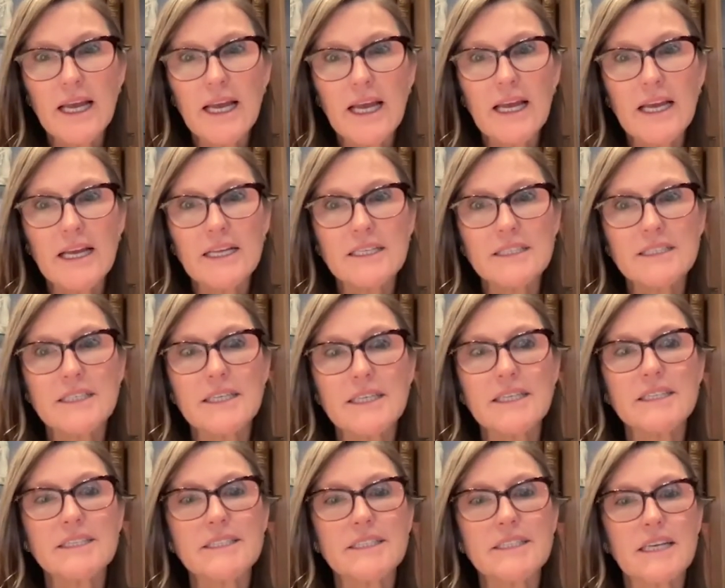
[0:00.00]
And
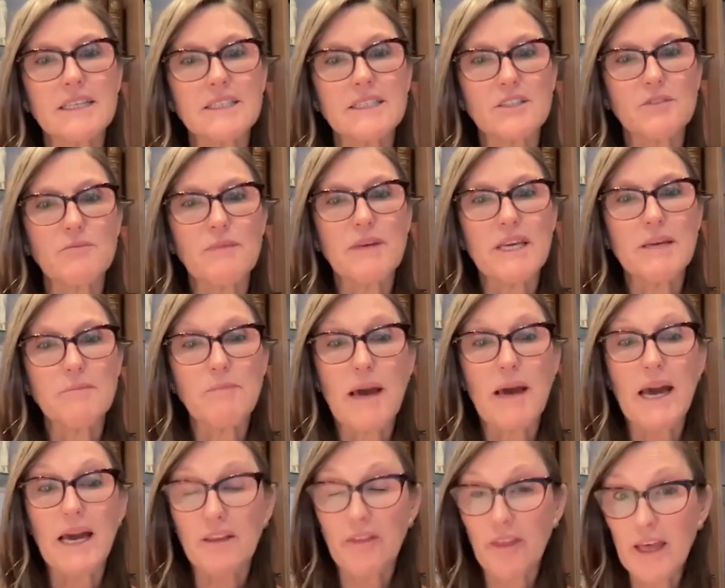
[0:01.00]
he said to me,
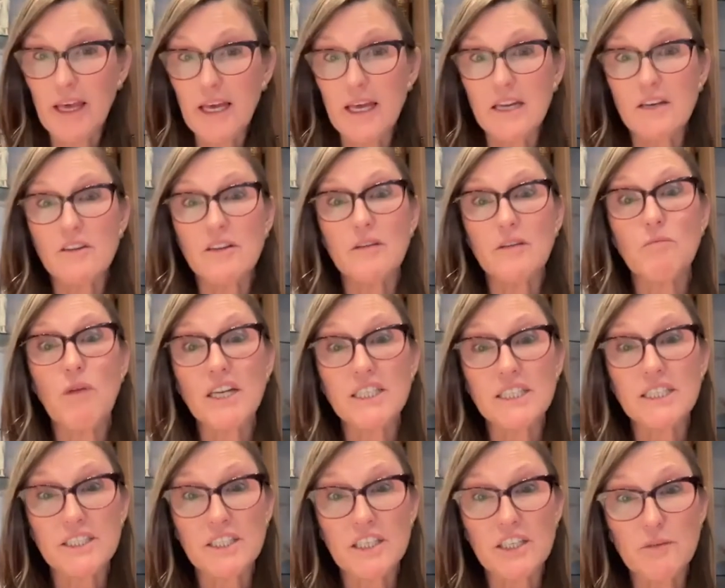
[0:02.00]
back then, the
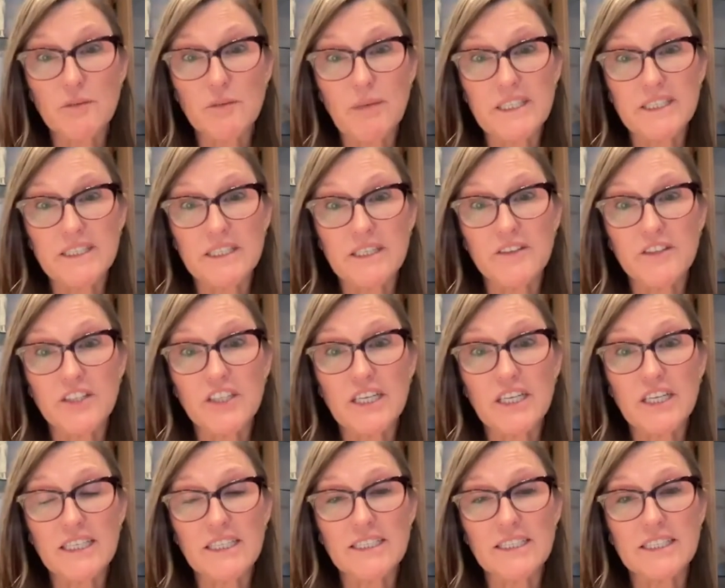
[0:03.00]
monetary base in the
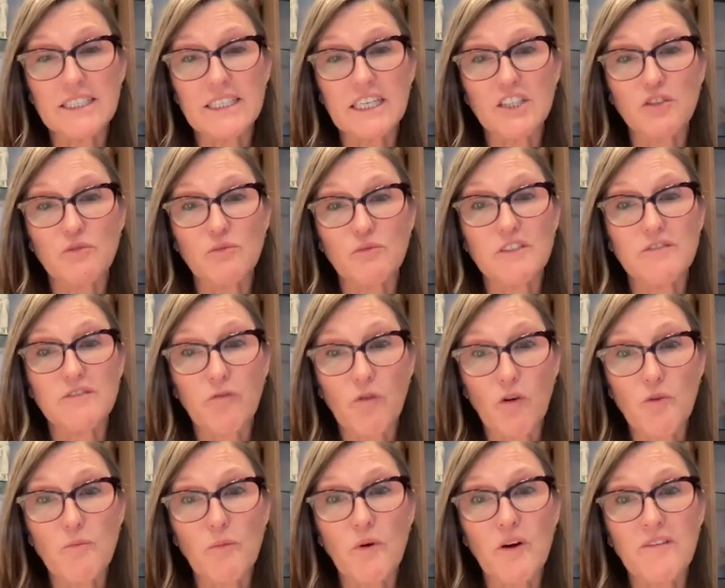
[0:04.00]
United States was
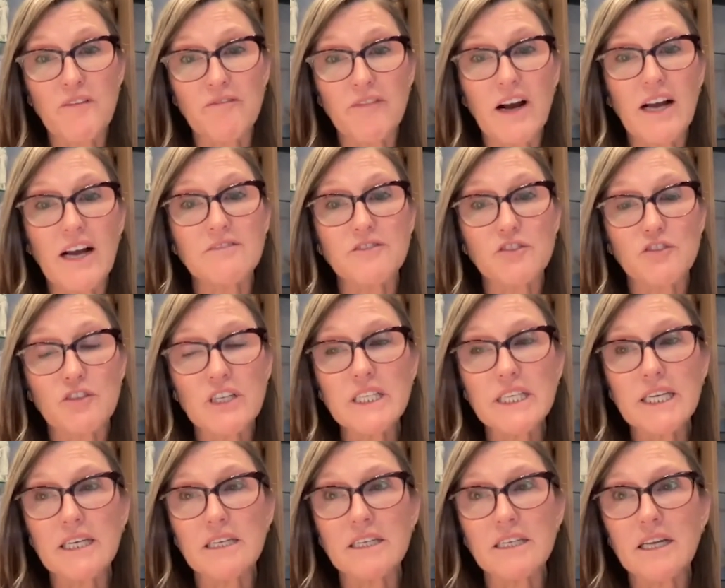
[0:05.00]
4.5
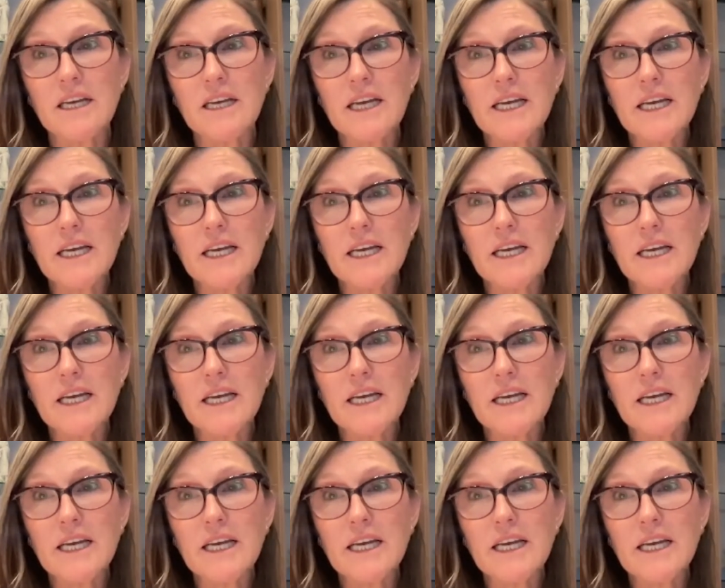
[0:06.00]
trillion.